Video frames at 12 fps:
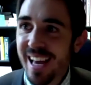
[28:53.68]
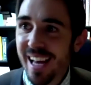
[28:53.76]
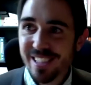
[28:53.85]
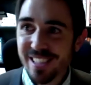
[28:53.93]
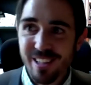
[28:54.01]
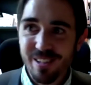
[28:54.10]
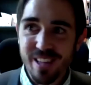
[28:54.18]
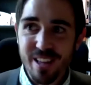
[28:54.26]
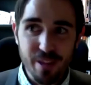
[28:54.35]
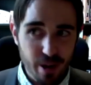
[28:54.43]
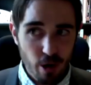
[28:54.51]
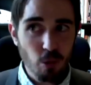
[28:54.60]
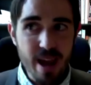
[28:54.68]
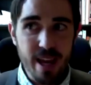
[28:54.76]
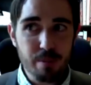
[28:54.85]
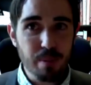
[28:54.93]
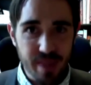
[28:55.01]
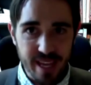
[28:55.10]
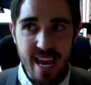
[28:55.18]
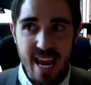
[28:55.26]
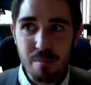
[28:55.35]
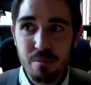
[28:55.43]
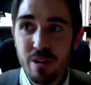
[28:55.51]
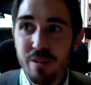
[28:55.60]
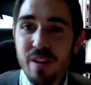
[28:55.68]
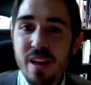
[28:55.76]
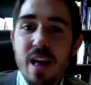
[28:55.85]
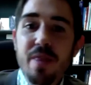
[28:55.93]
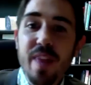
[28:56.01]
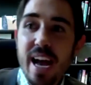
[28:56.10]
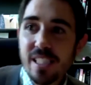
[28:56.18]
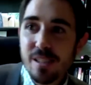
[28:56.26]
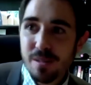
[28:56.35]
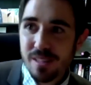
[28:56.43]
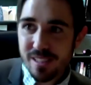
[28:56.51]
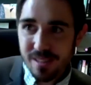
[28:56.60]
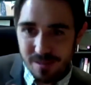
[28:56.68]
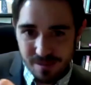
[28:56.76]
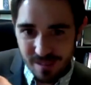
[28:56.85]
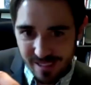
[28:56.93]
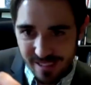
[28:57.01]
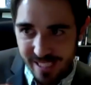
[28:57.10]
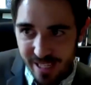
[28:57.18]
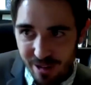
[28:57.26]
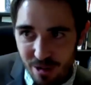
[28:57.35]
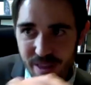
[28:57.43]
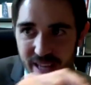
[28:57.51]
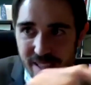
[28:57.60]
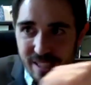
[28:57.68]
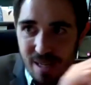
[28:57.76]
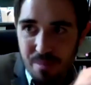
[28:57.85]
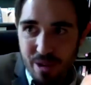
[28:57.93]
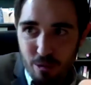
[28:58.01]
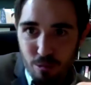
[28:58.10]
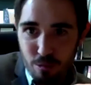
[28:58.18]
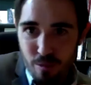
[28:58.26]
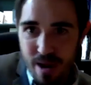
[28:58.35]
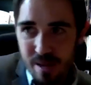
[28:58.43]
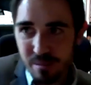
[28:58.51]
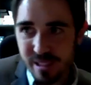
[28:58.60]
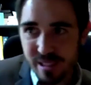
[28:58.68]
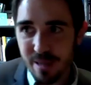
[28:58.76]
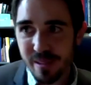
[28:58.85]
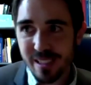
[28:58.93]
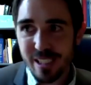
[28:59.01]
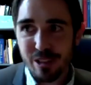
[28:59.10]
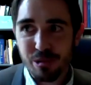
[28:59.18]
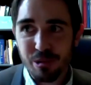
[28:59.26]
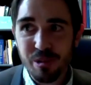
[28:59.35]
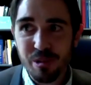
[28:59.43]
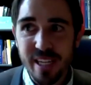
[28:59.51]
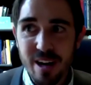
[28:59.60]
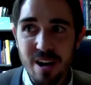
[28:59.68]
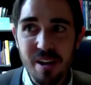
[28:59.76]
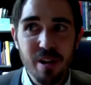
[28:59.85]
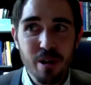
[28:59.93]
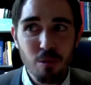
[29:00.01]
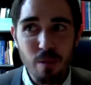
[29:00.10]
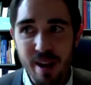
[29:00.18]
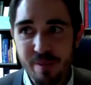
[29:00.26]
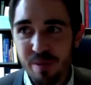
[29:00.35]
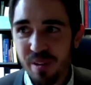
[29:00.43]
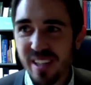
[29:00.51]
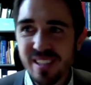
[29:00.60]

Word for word: And uh, so they're awake, but they can't move. That's a signal that some of their REM sleep is intruding on their wakefulness,